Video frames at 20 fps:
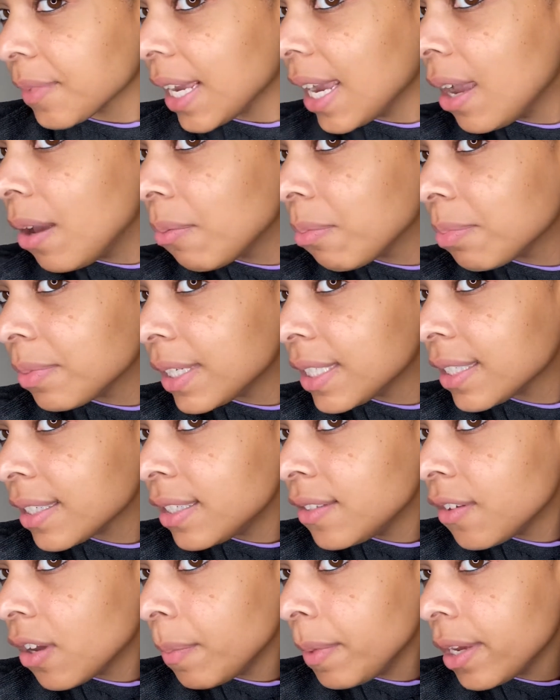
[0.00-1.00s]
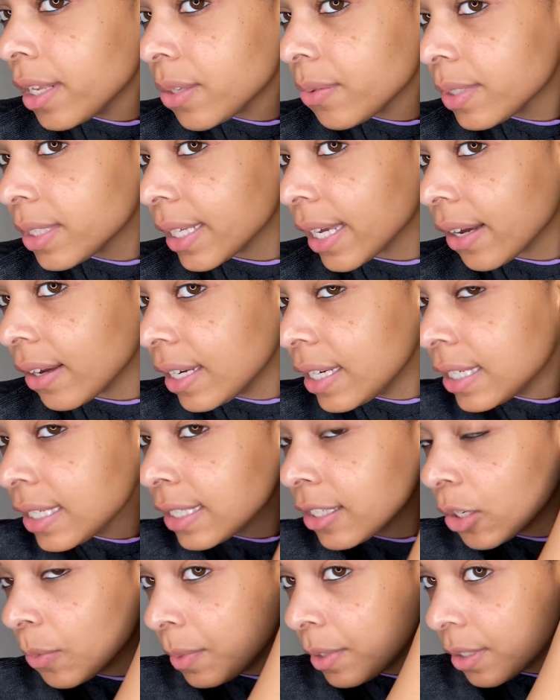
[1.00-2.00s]
And this ain't gonna be a twist out, it's
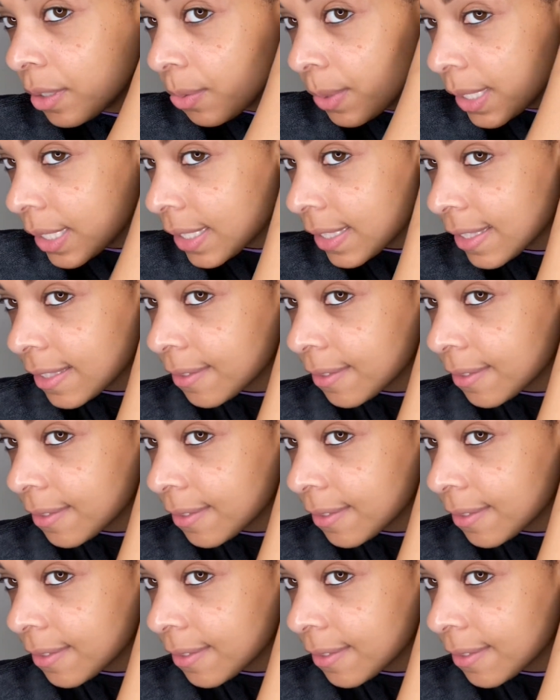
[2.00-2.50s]
just gonna be a twist.